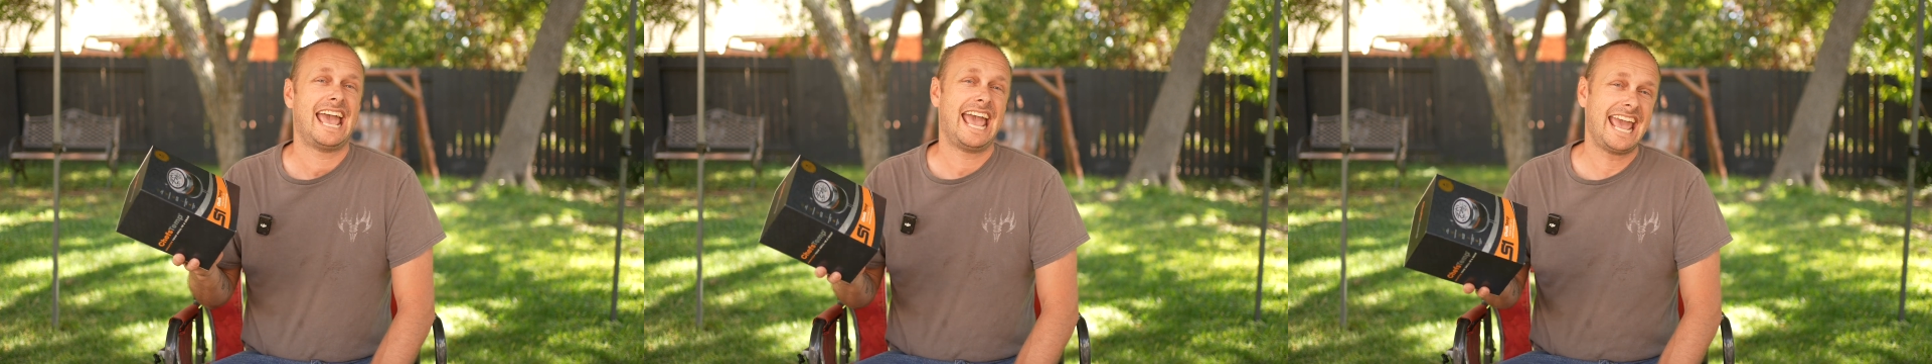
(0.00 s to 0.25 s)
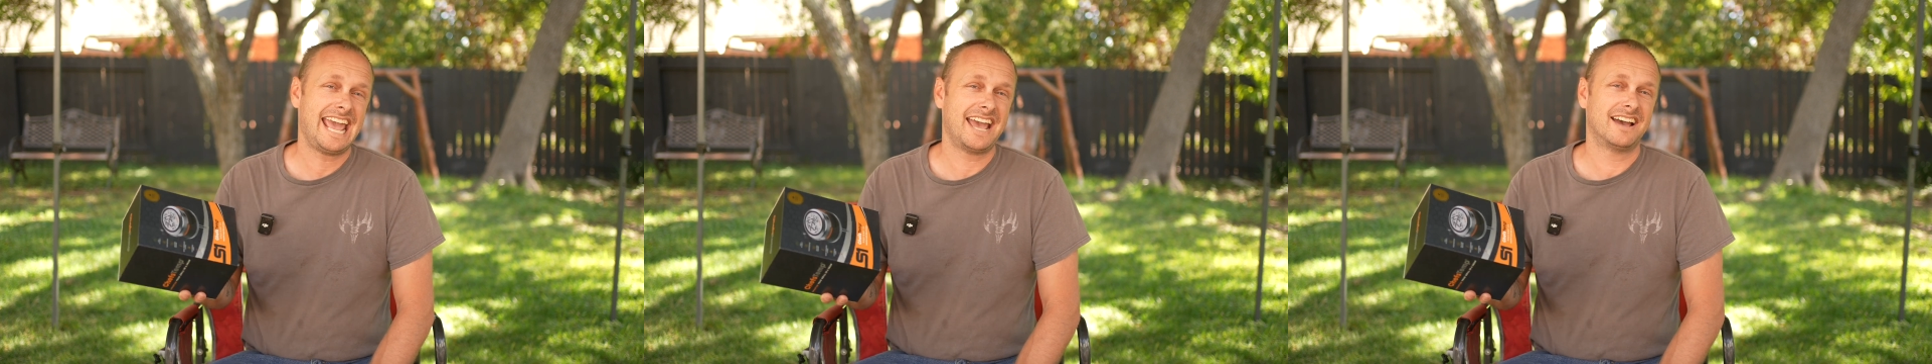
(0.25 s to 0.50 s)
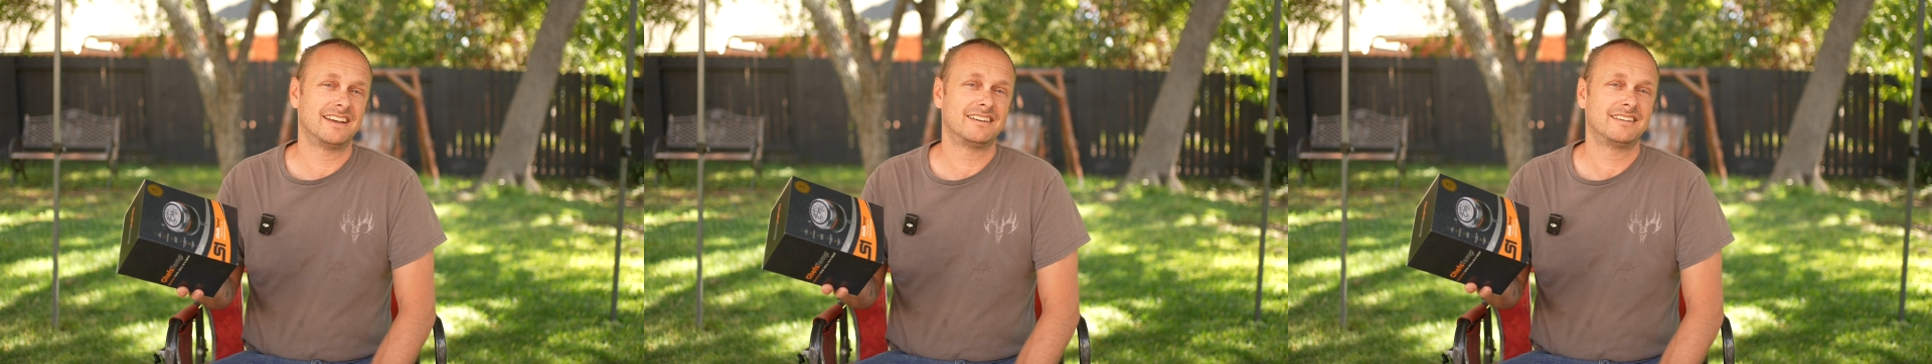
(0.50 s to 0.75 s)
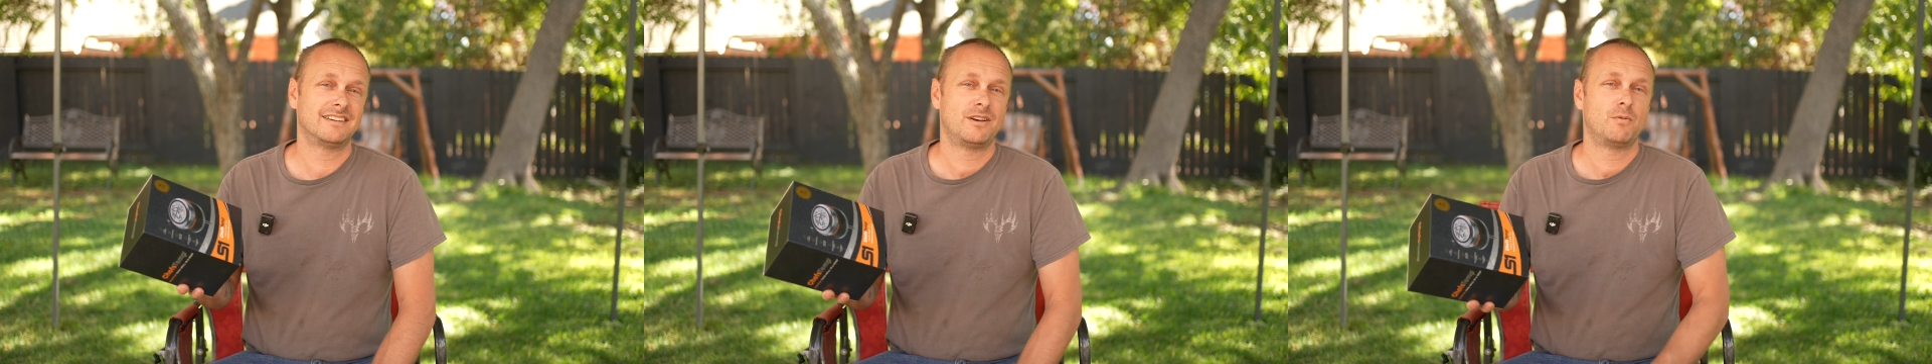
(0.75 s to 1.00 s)

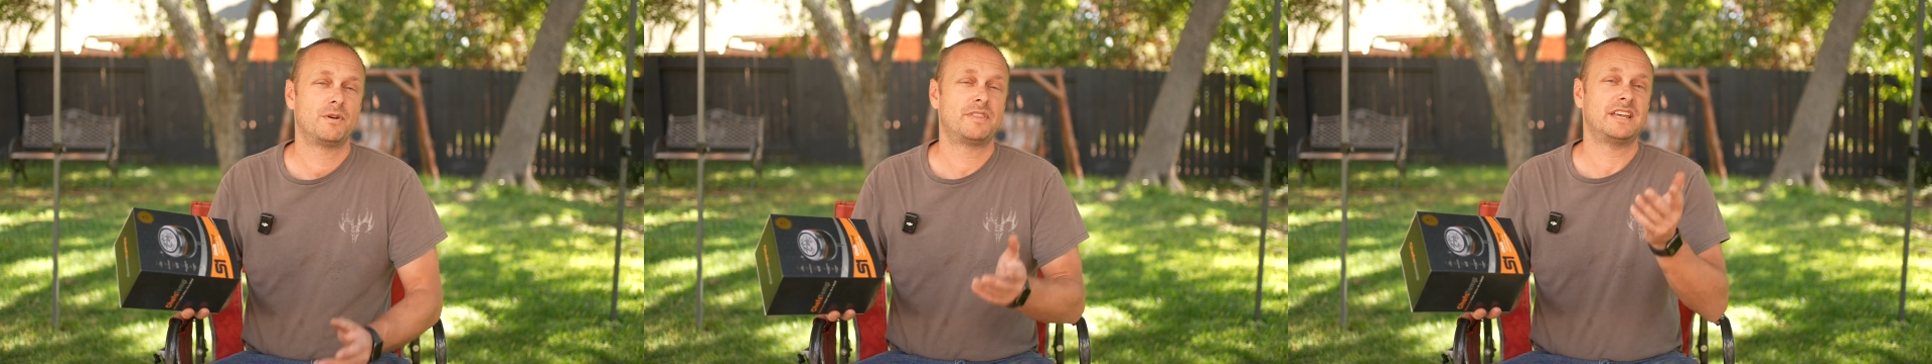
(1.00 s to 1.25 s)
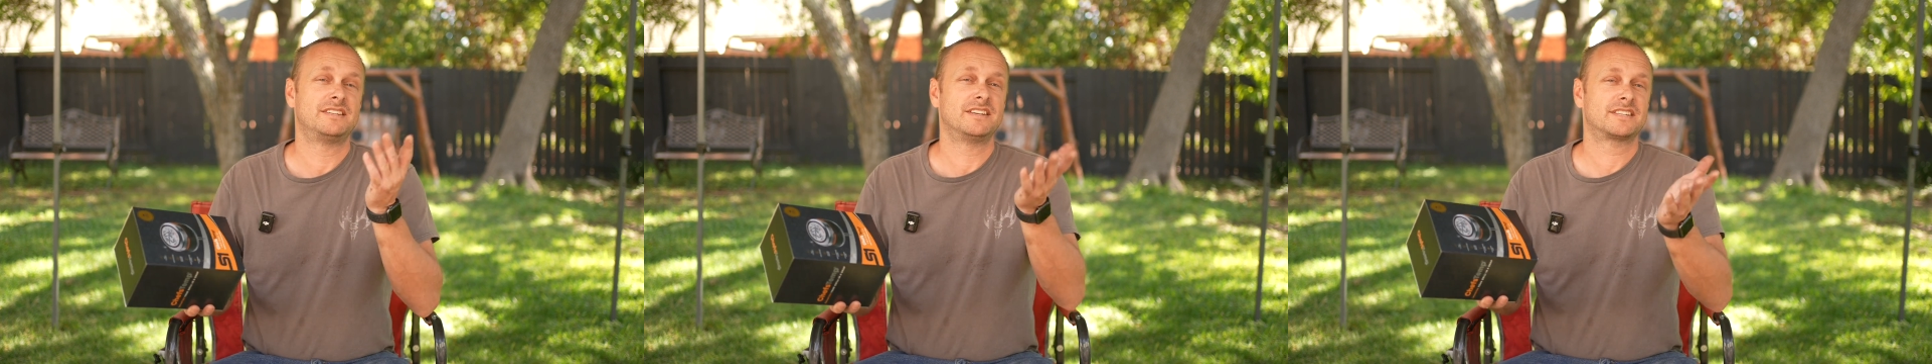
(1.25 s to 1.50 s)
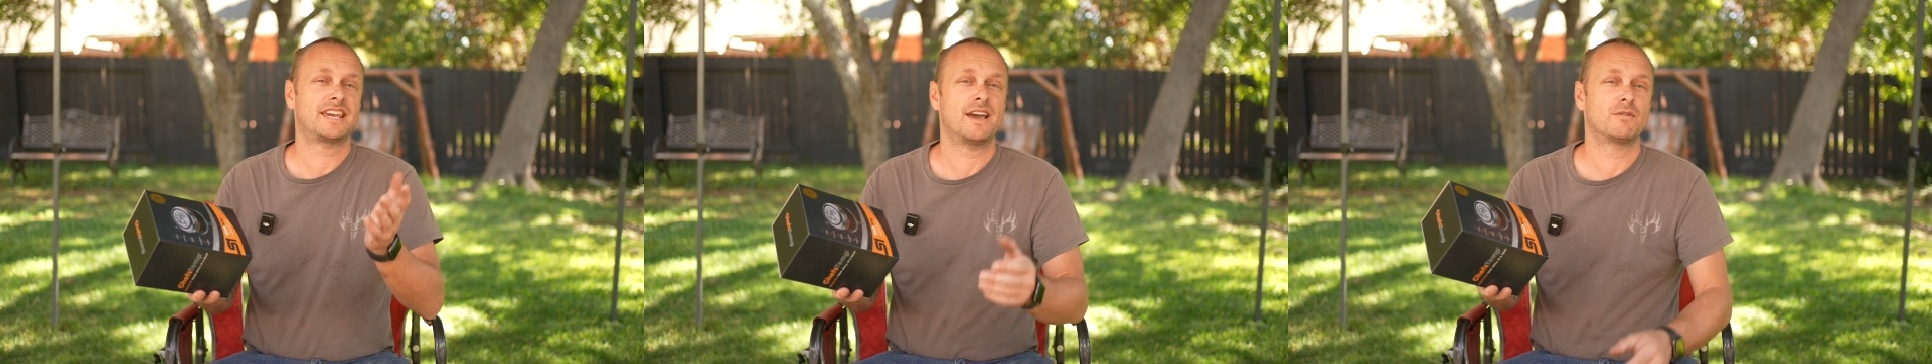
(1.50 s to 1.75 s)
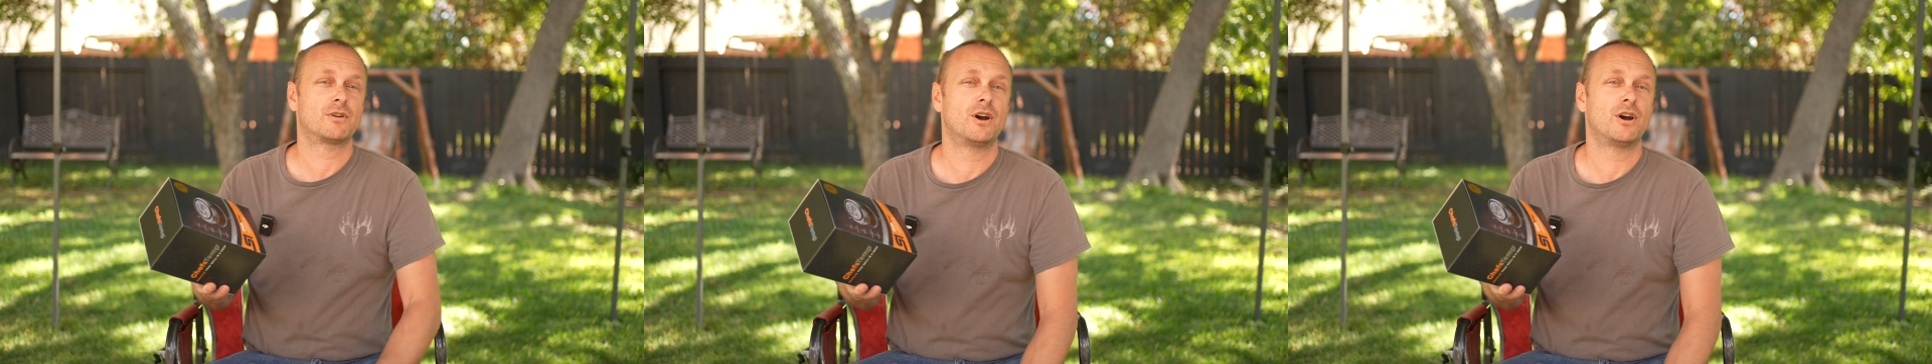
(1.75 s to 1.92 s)
and with a discount